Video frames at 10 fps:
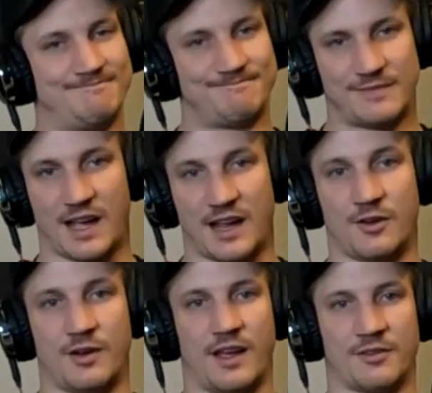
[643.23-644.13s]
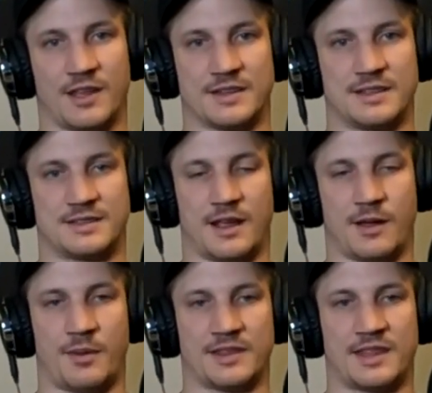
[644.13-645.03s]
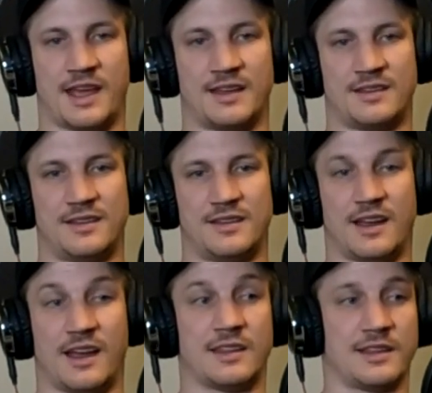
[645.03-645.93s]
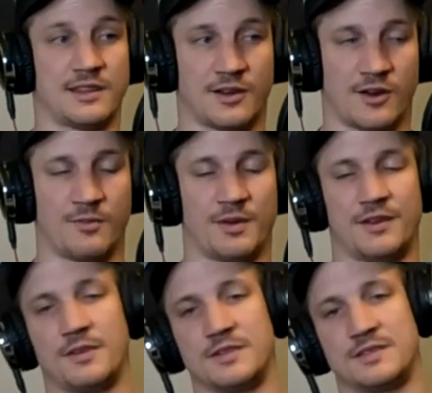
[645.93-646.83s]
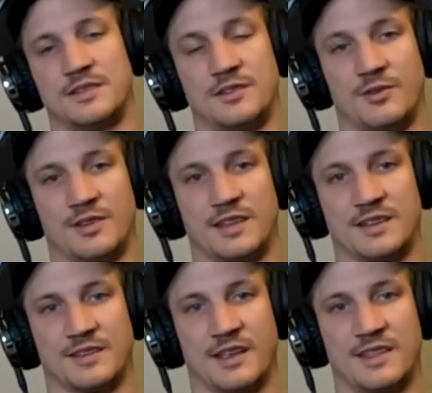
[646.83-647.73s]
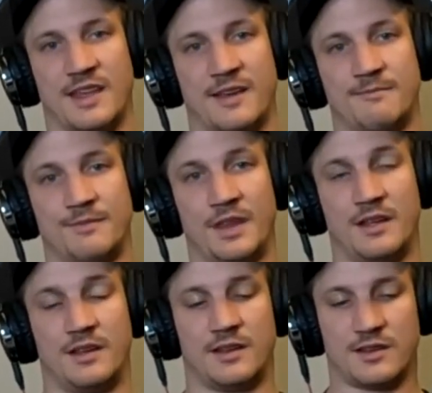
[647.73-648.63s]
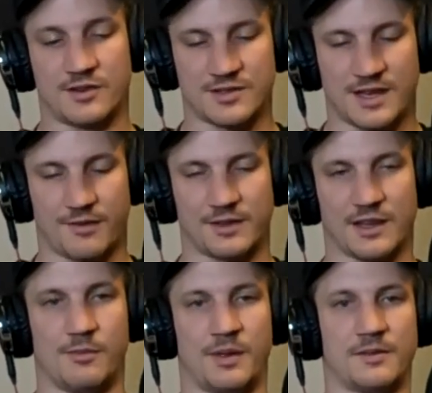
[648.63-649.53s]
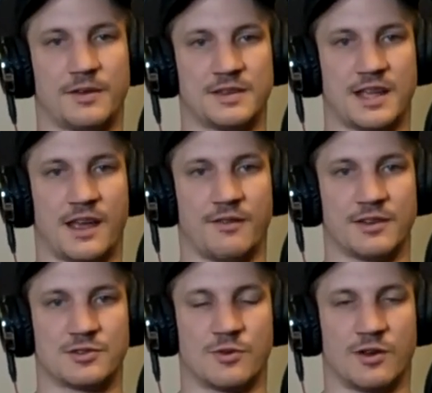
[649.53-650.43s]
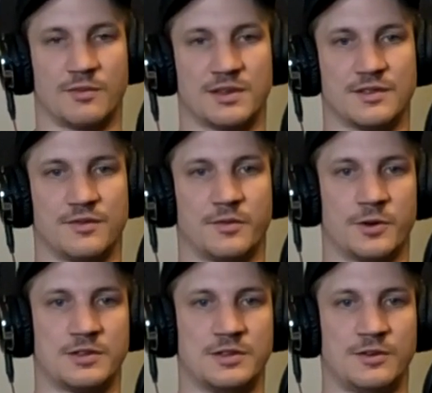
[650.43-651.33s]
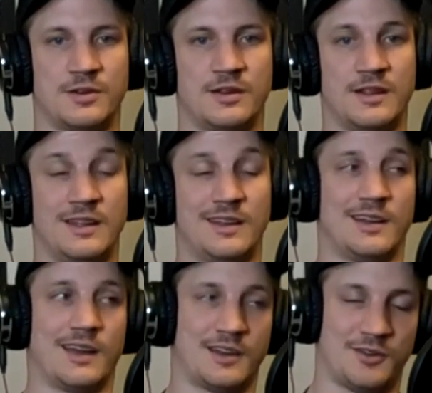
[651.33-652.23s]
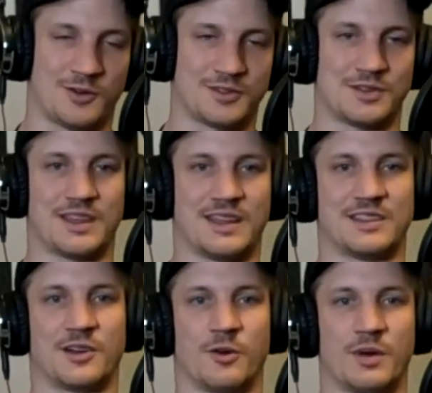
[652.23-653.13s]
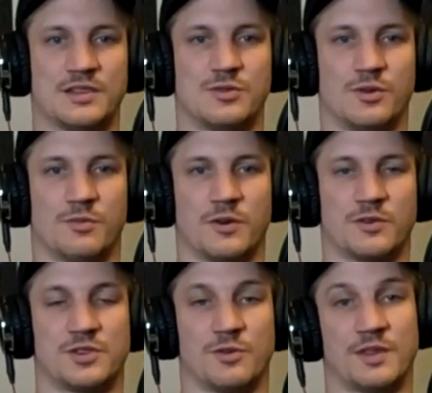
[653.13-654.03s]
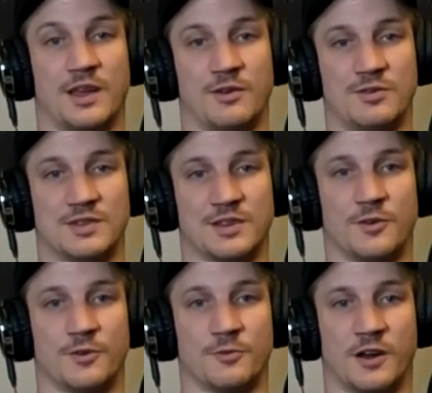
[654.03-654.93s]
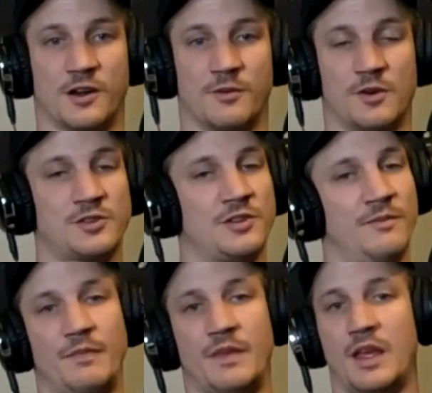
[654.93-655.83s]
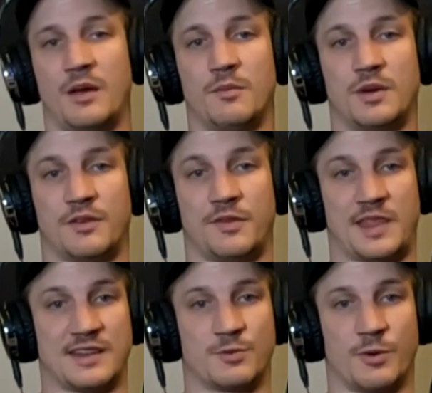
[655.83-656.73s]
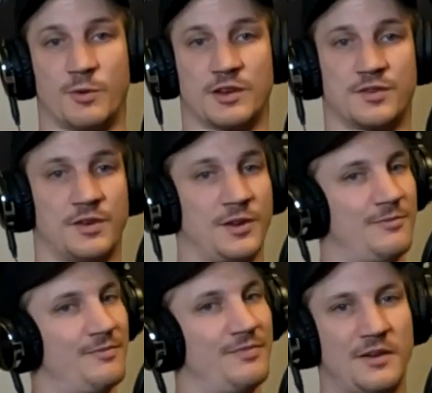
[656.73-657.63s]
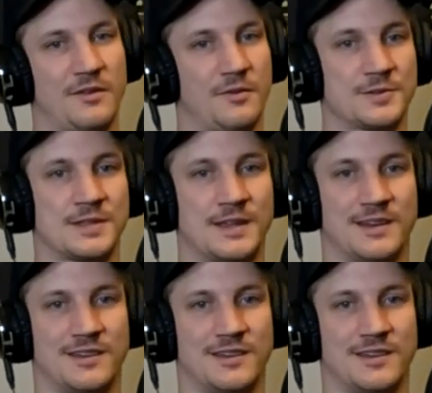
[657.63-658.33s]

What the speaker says: I don't have a lot to say about that. I think there are benefits to doing things like that. There's definitely a benefit to having strong mental fortitude. I do also think there are ways to approach it without using cold water immersion. But if that's what works for you, full send.